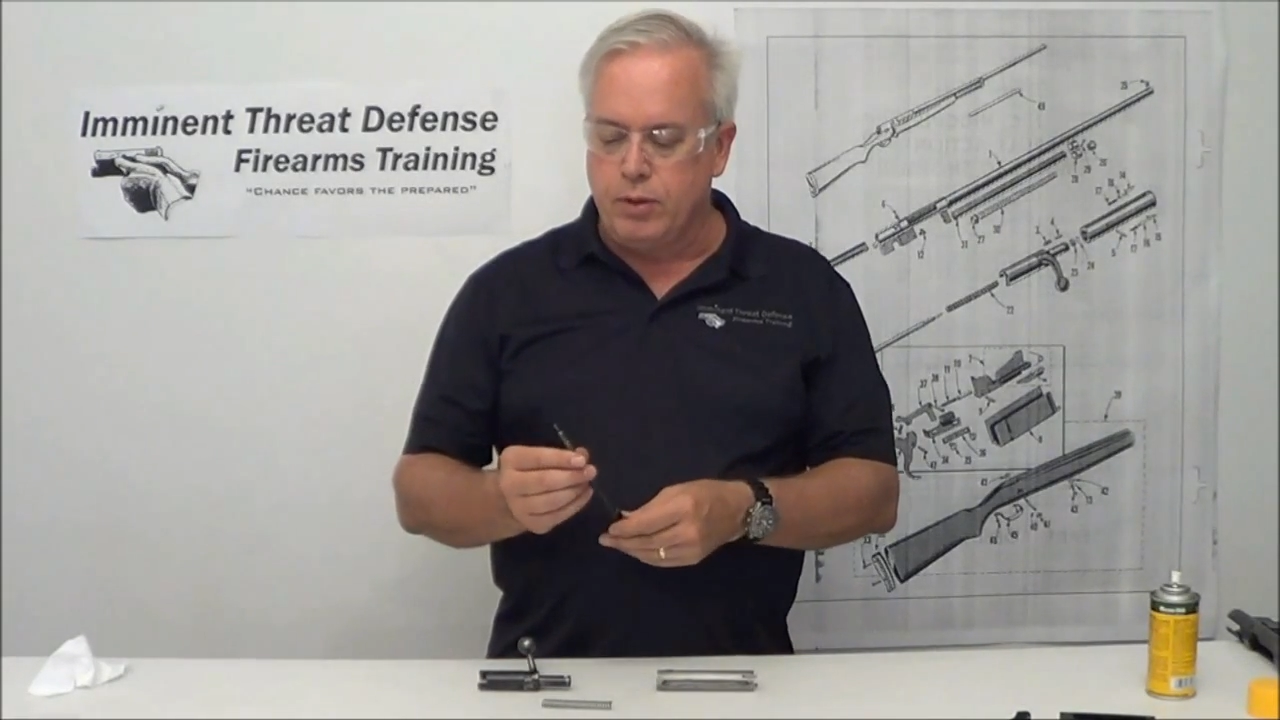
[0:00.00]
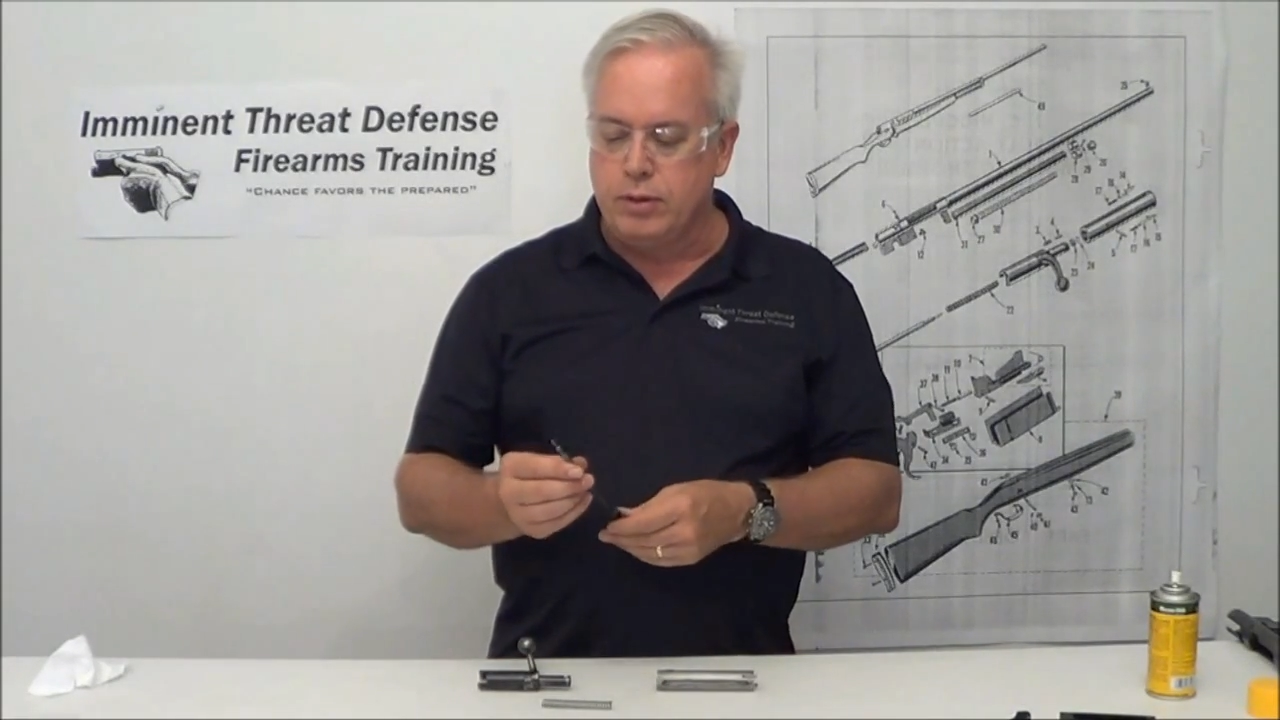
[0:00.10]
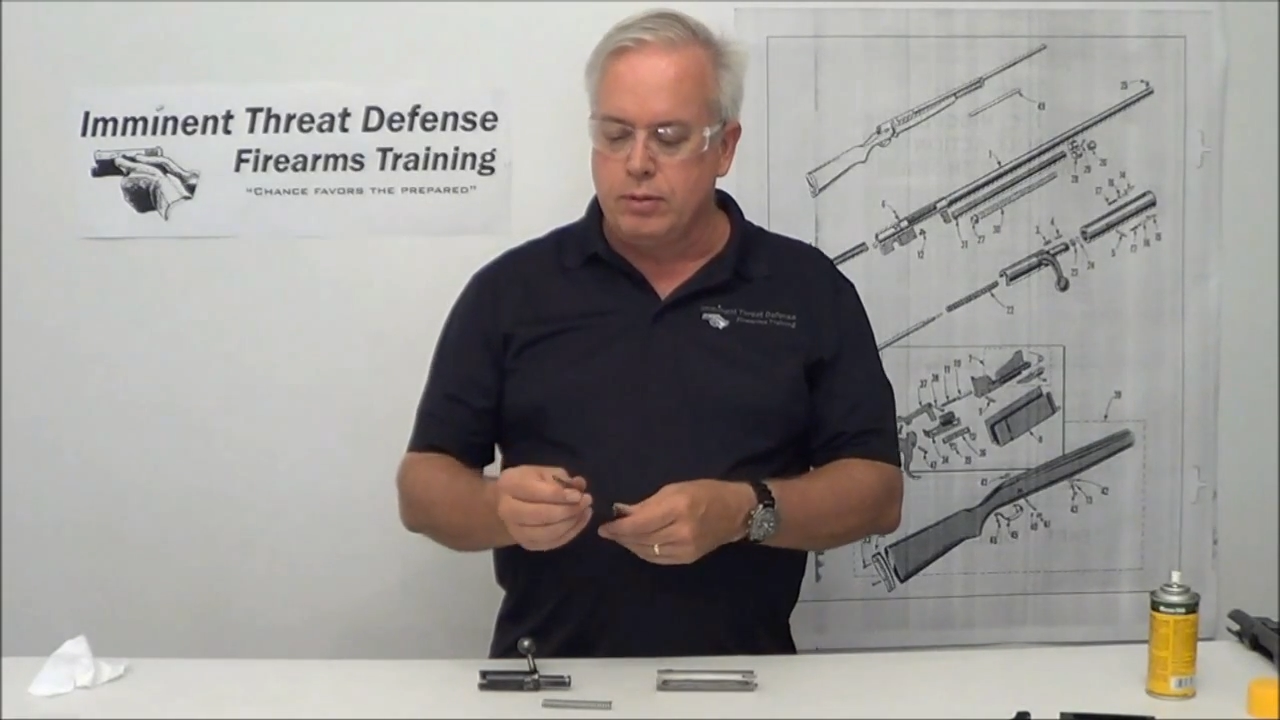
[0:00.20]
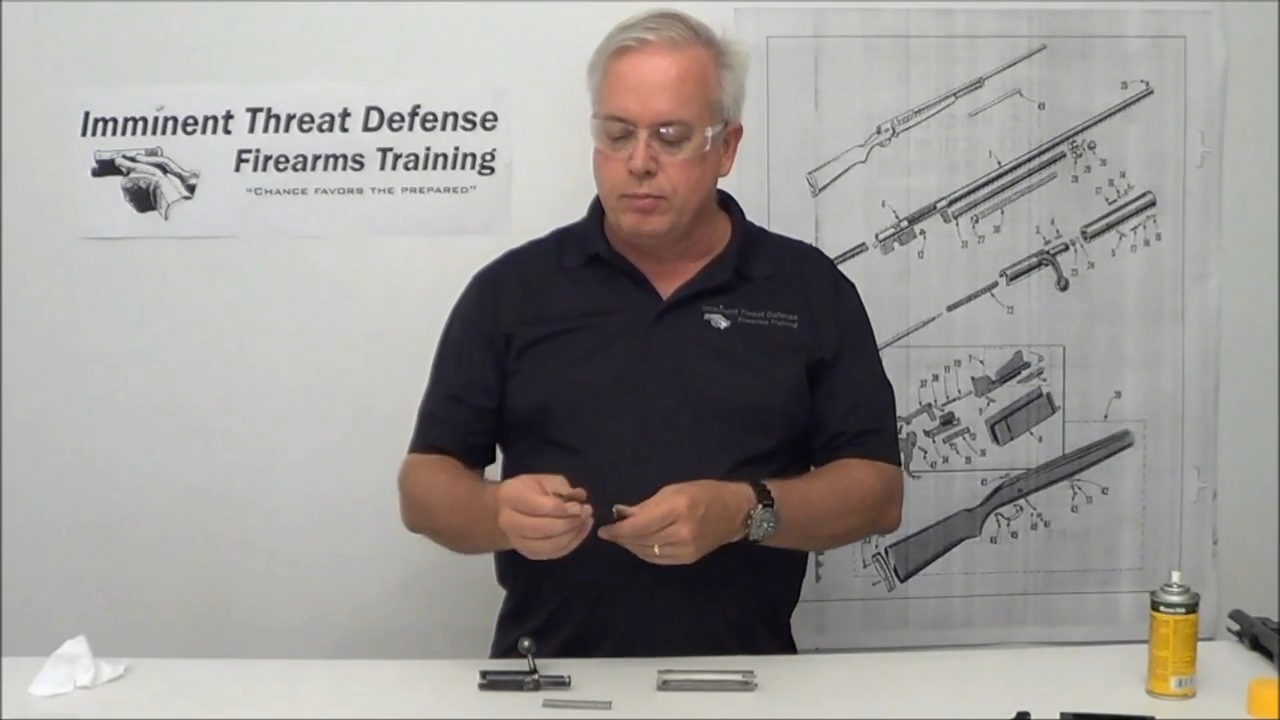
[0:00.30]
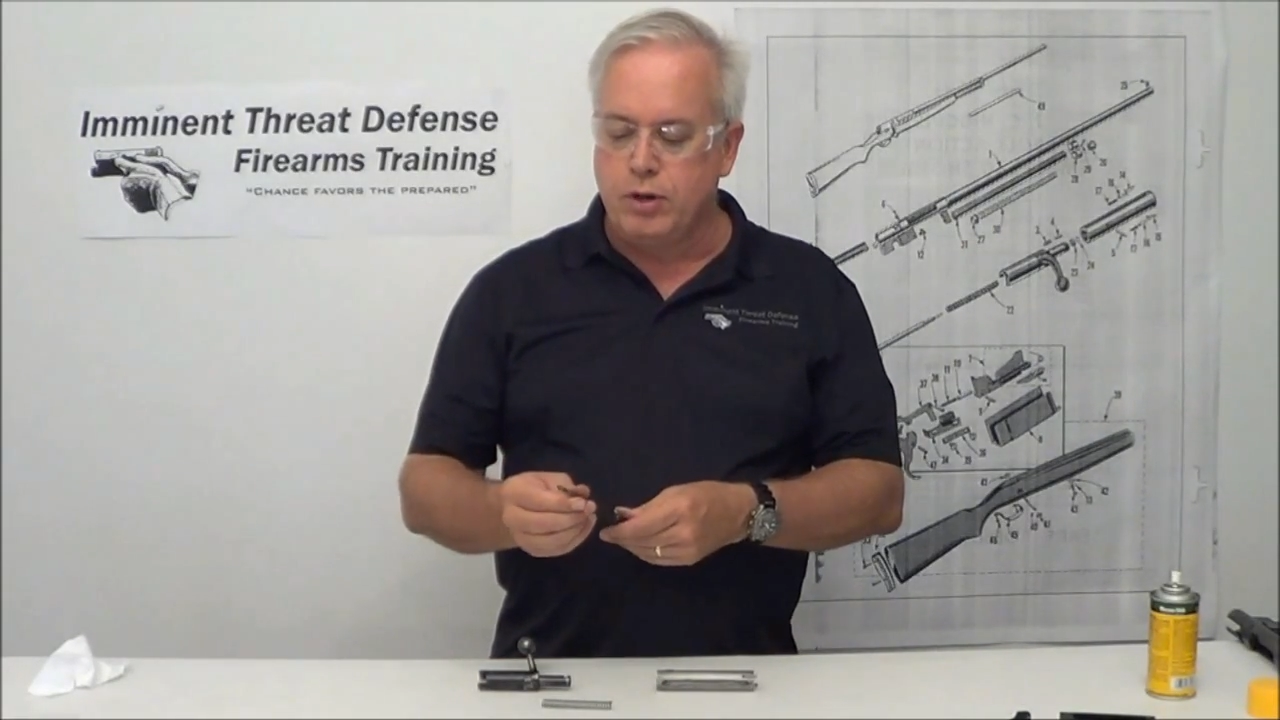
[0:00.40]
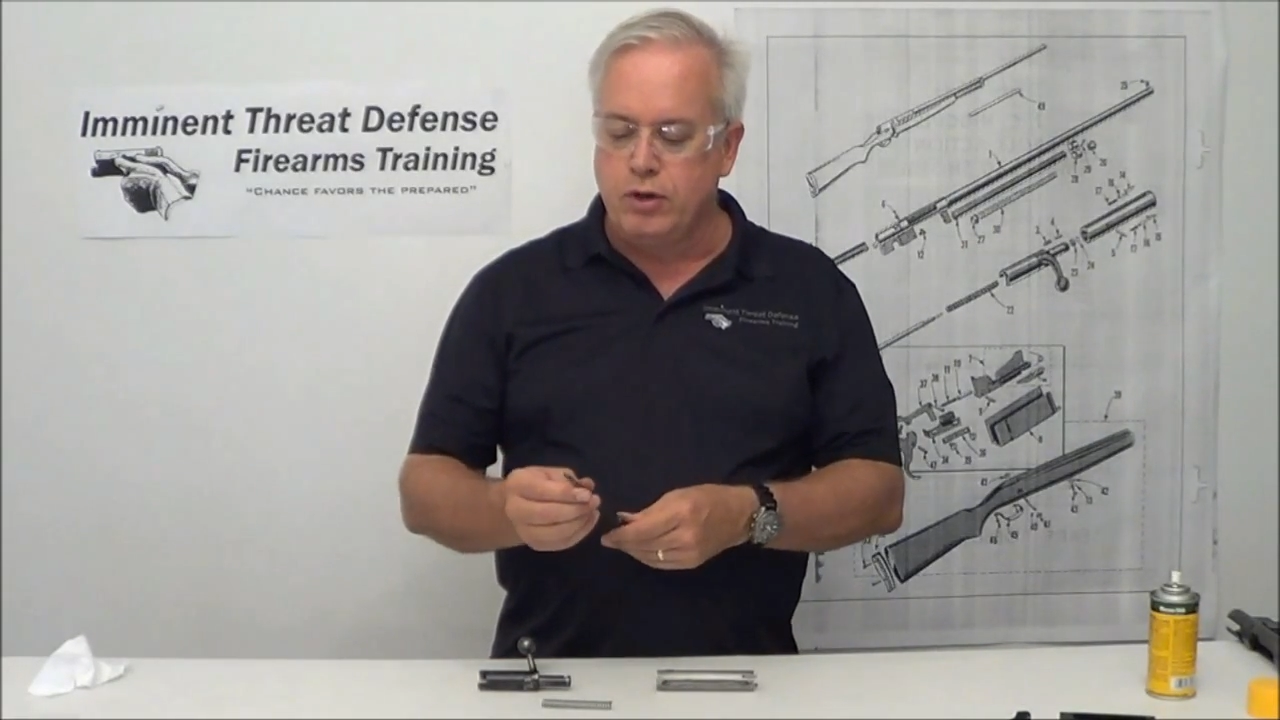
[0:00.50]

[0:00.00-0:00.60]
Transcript: but put